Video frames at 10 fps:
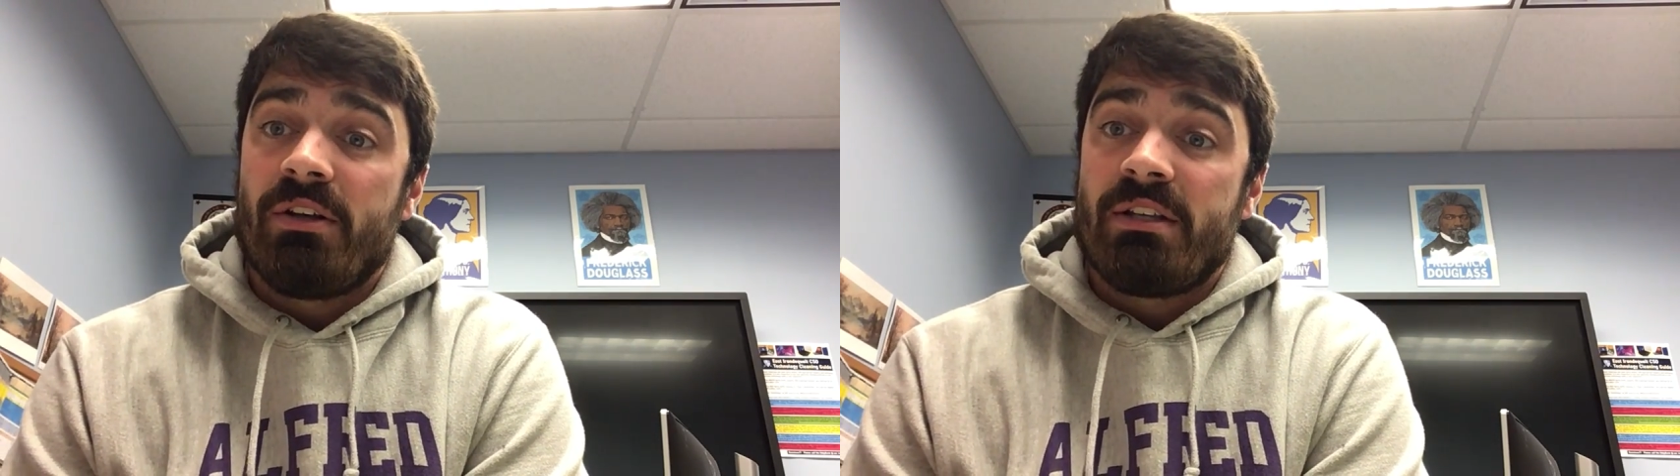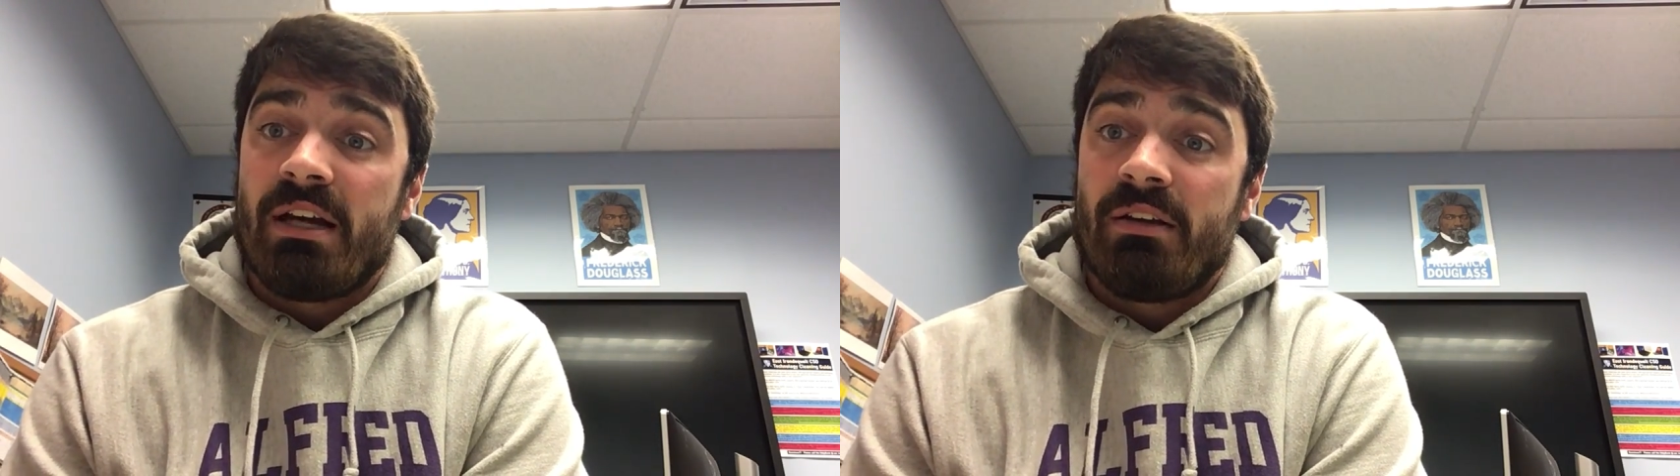
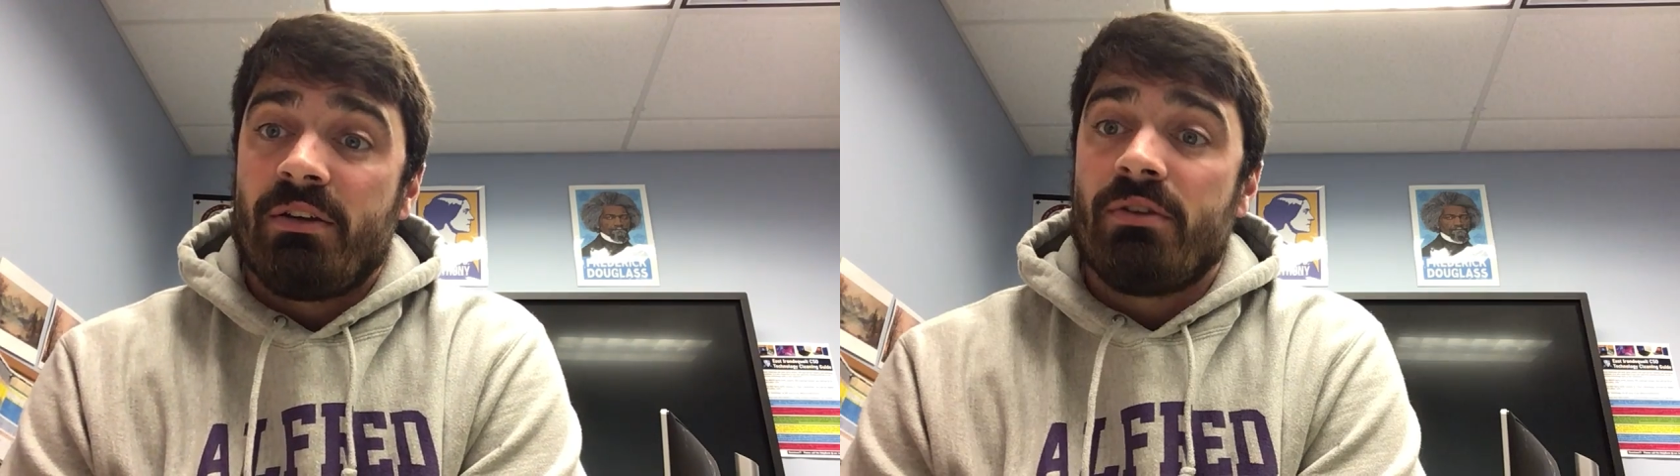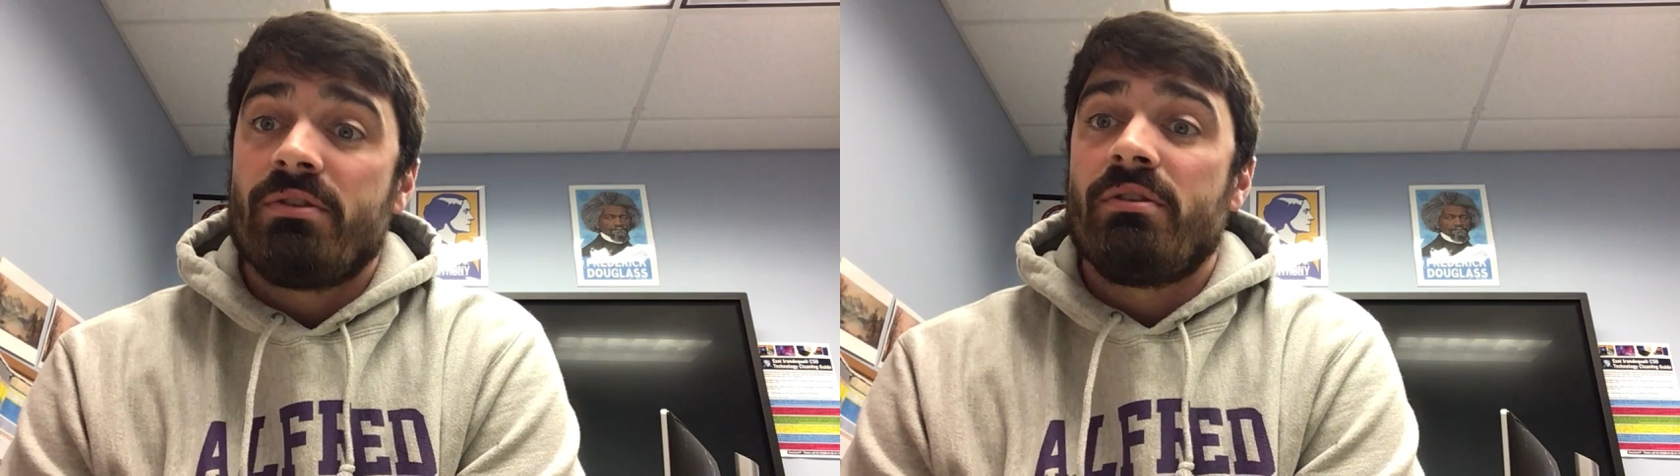
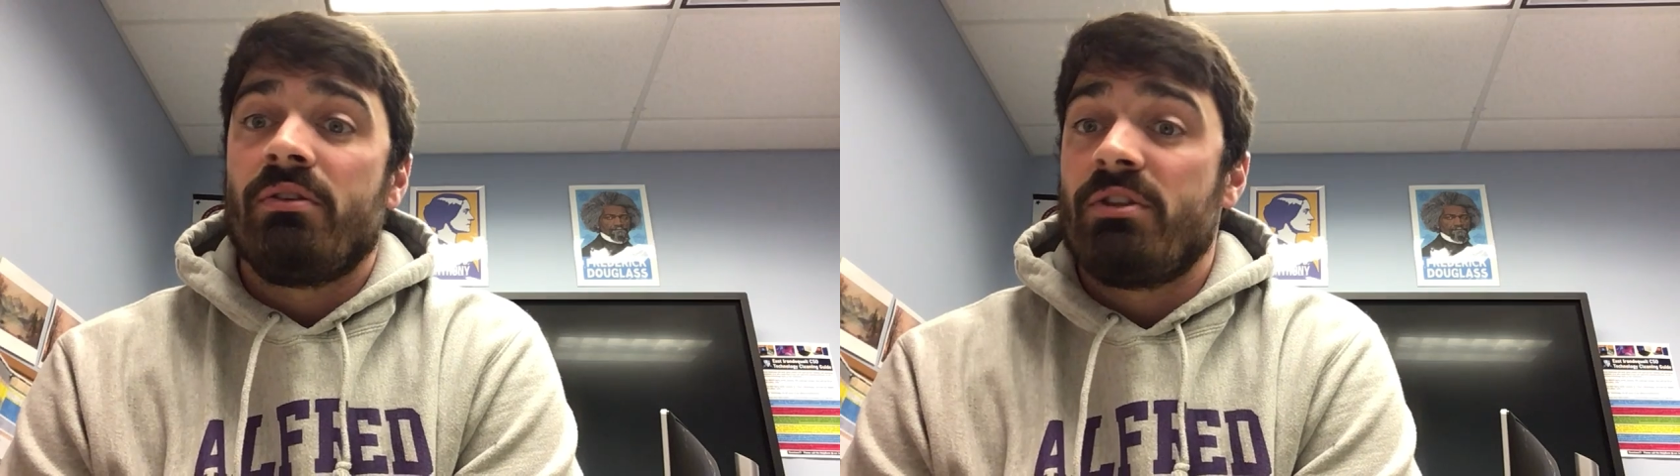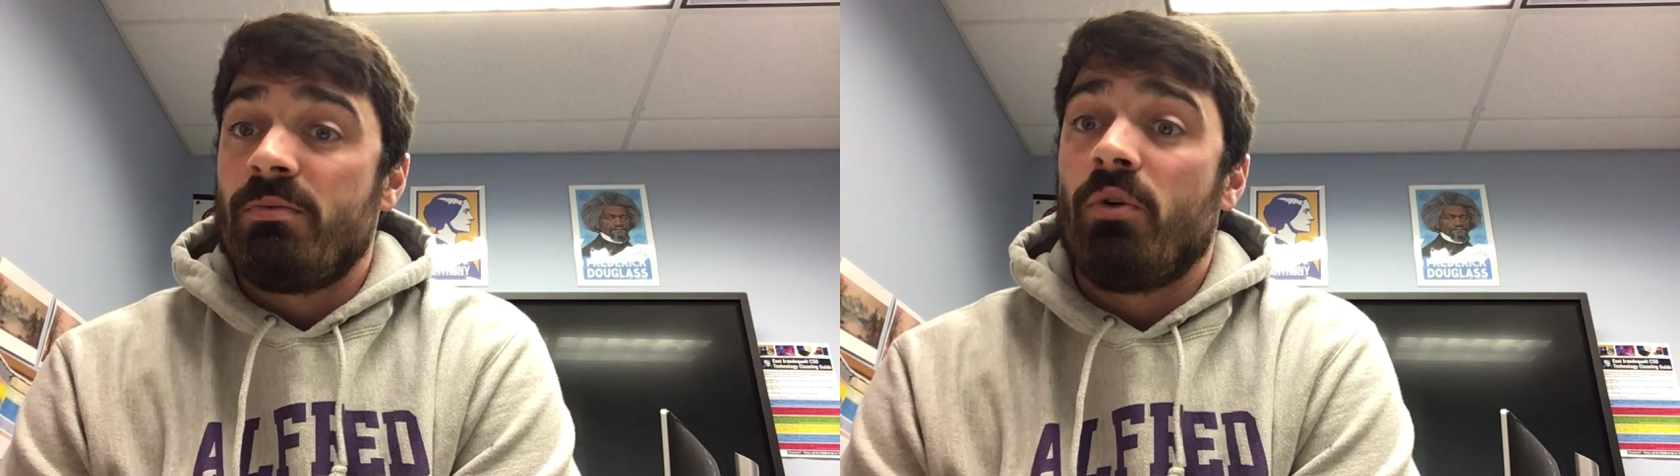detectors
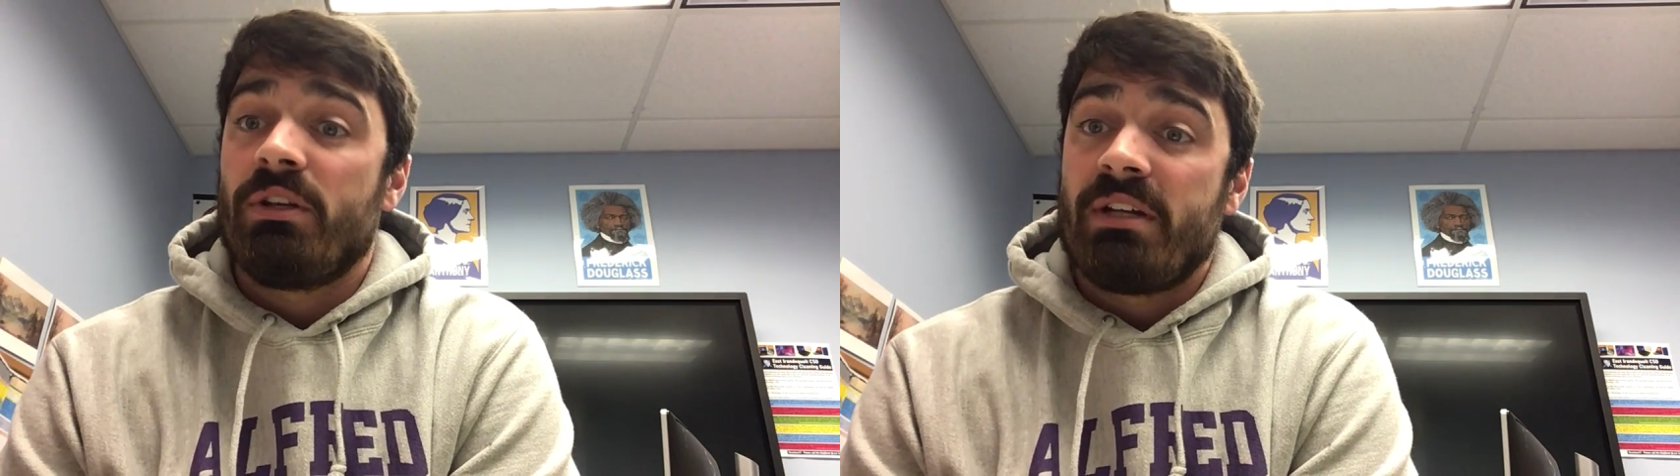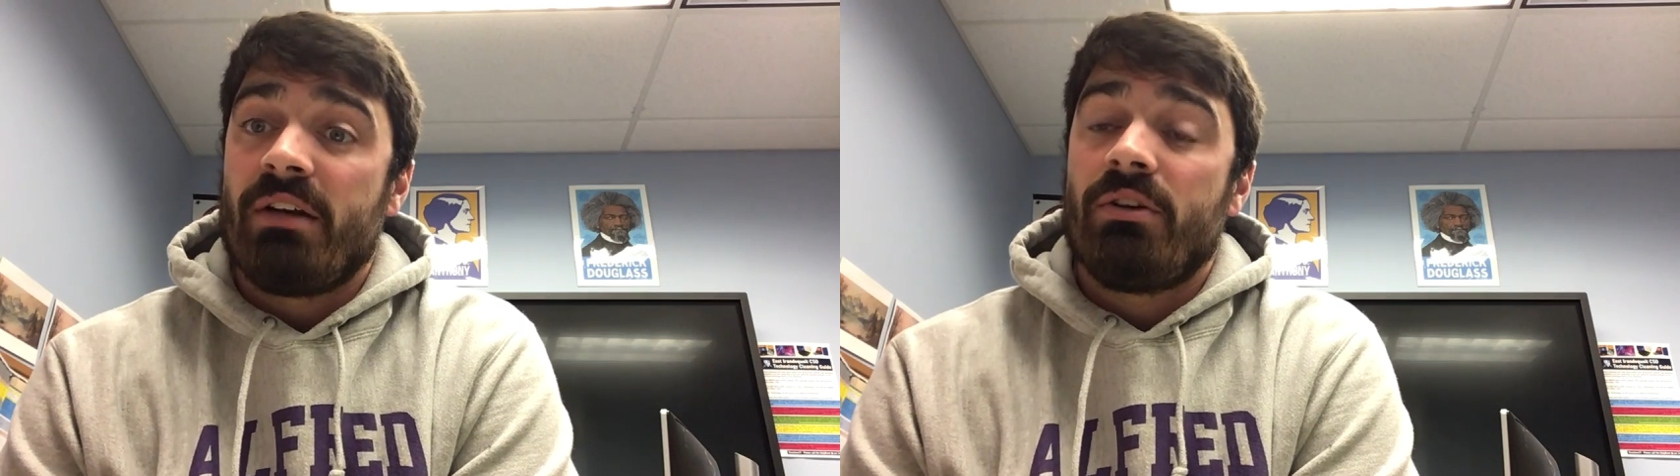or the
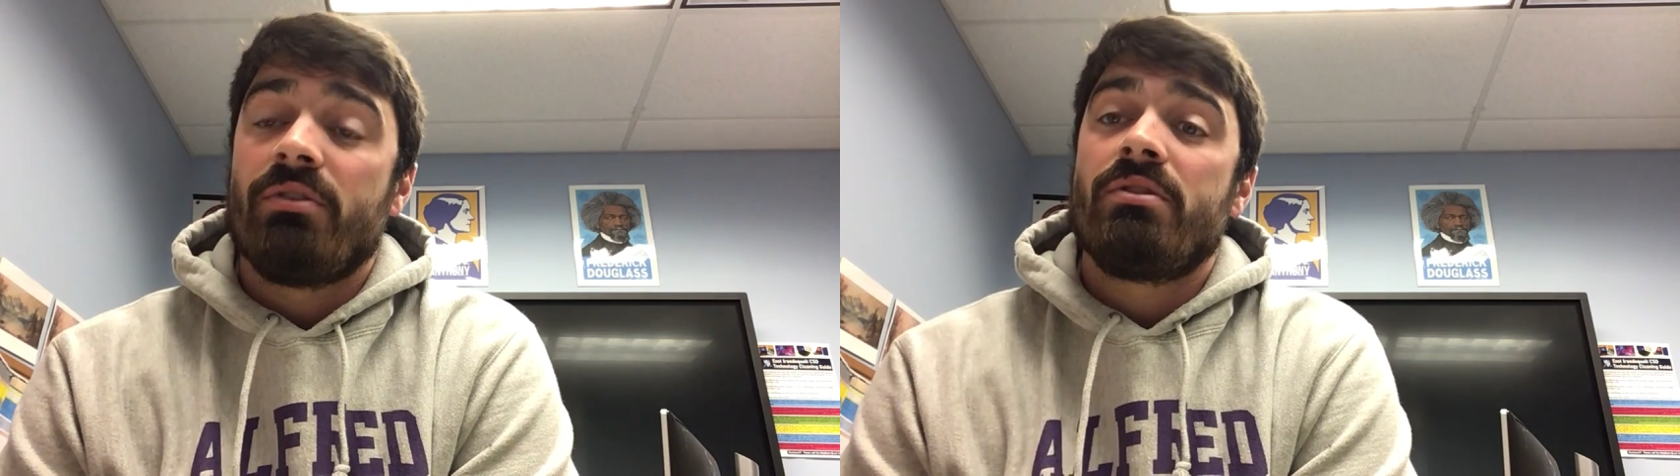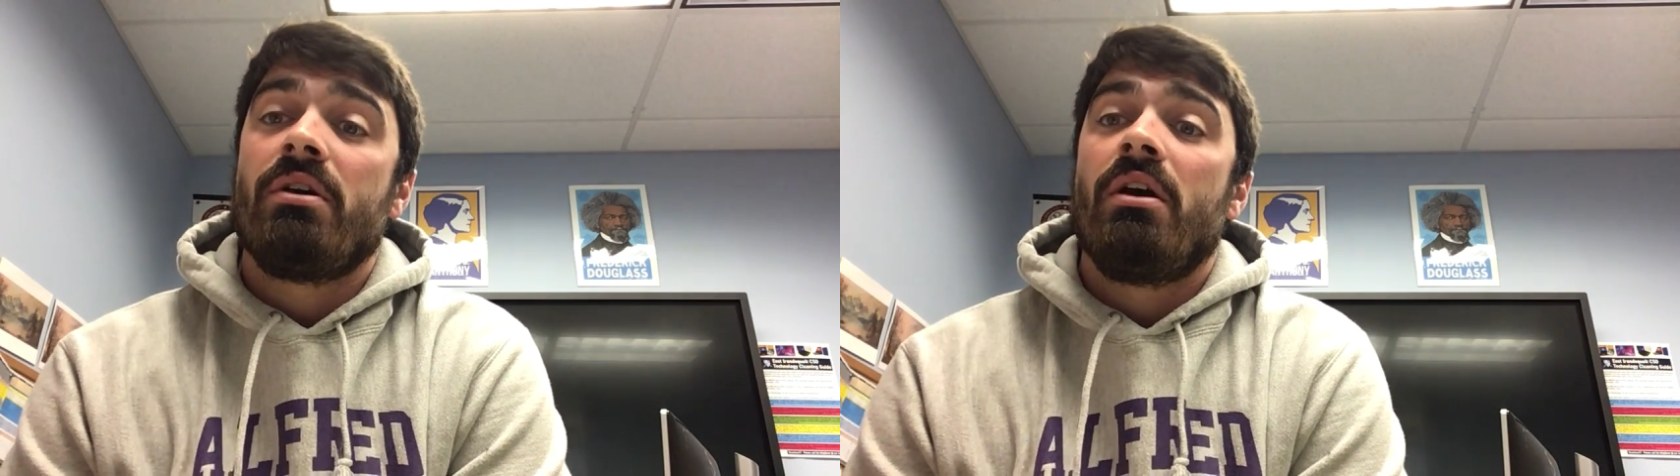smoke
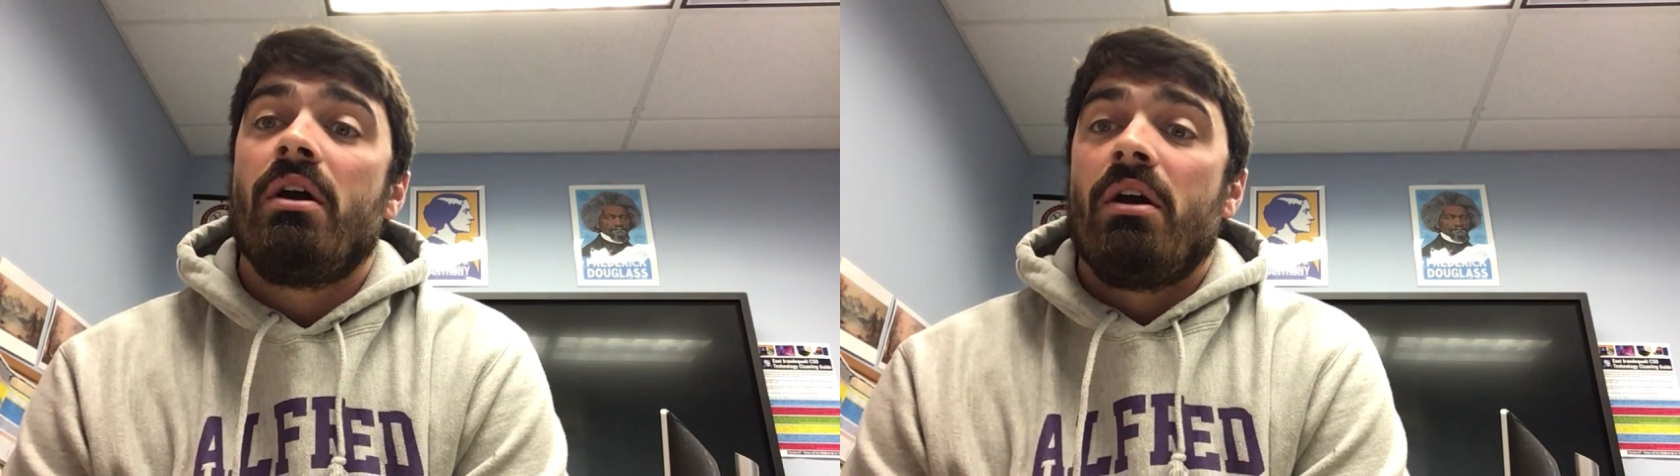detectors,